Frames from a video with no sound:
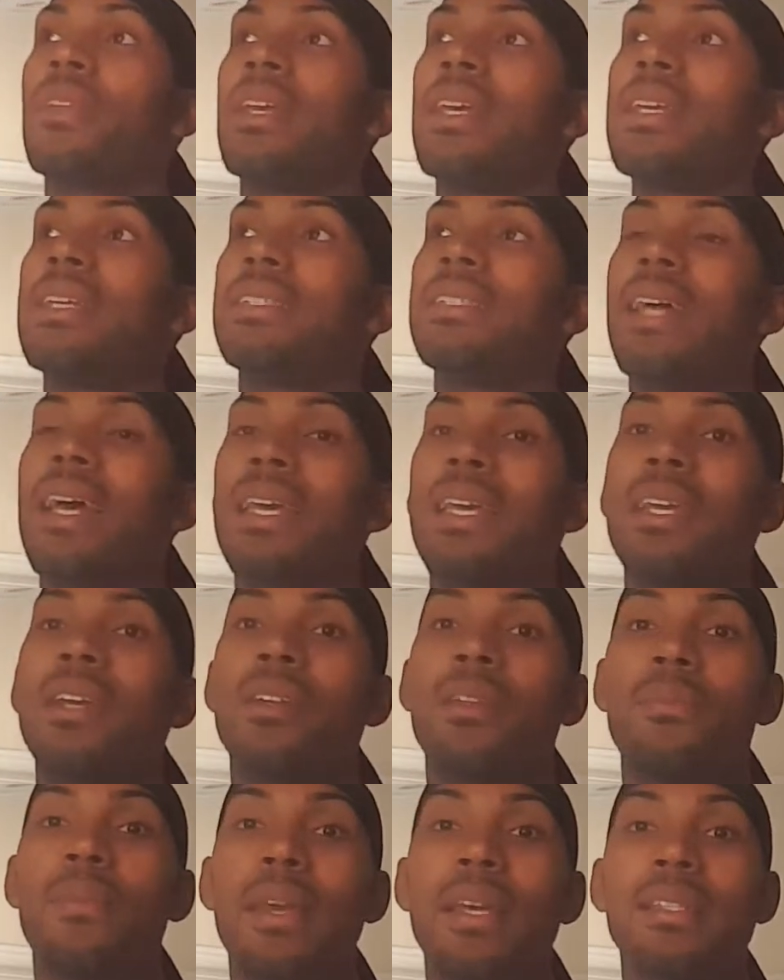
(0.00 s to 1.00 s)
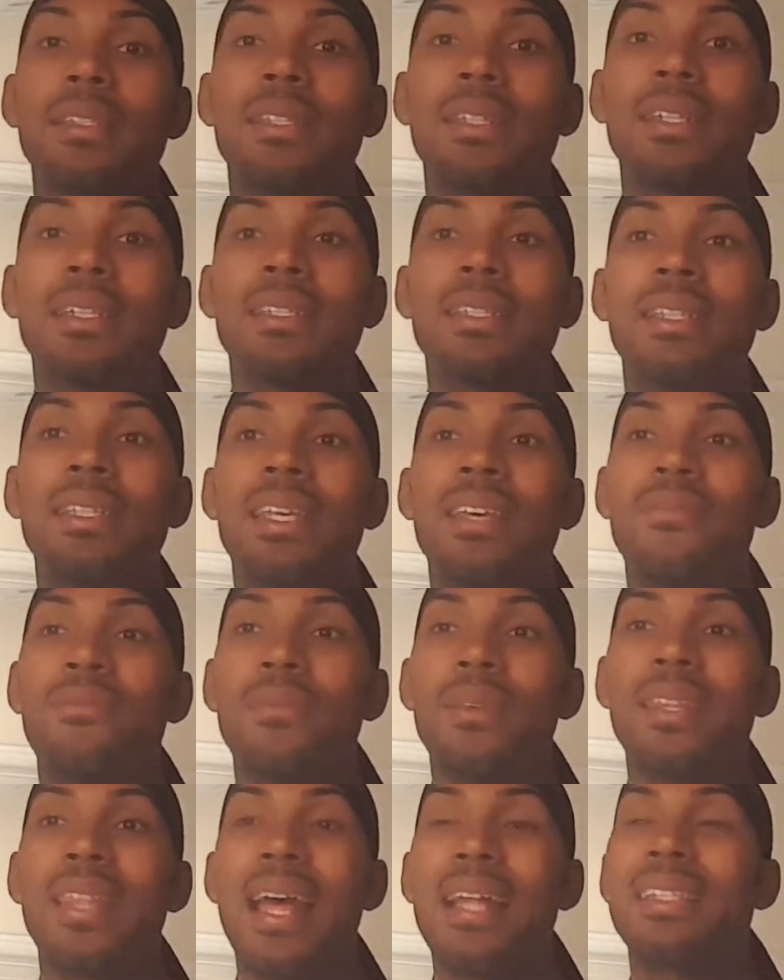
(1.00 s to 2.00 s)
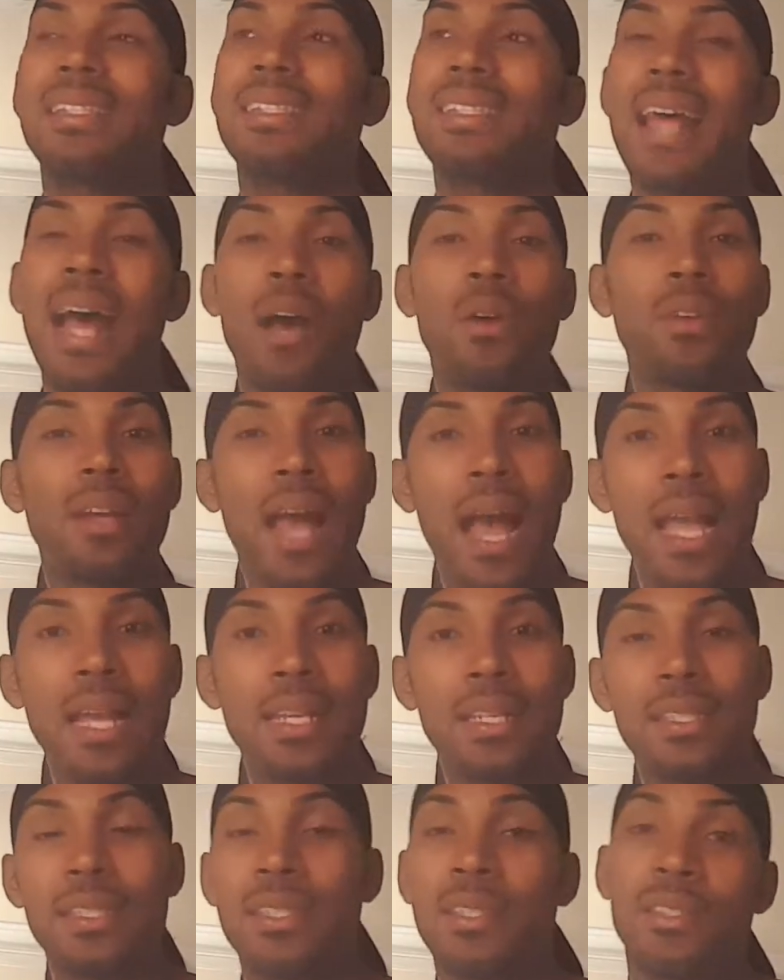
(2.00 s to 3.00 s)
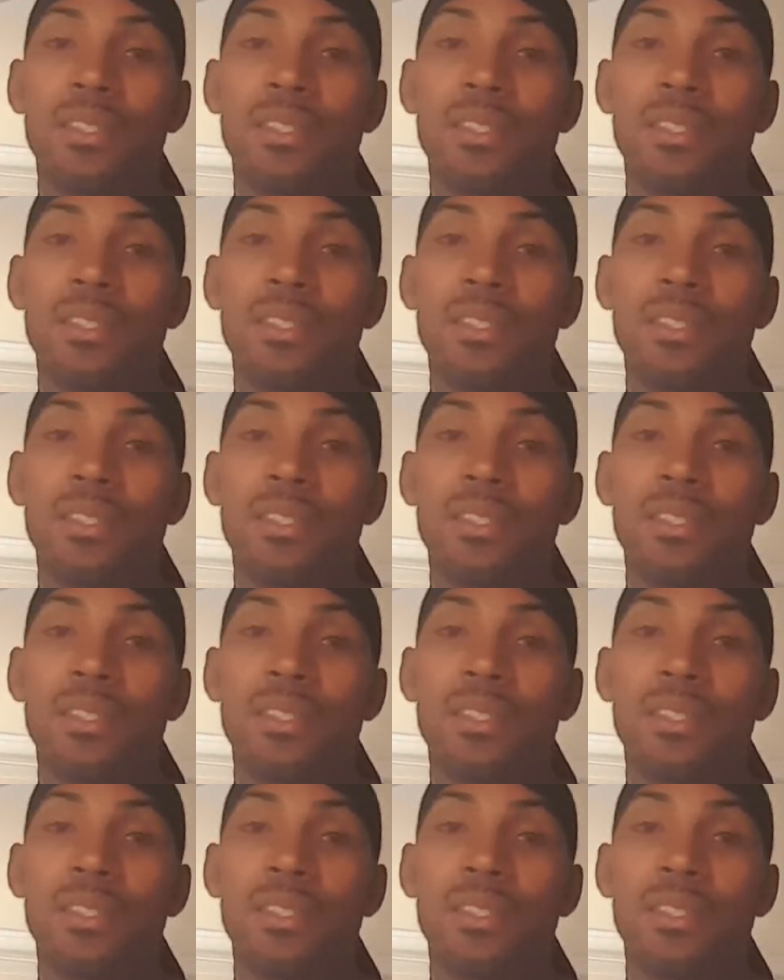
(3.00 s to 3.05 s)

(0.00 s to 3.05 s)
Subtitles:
He's not here to basically give me that sound guidance.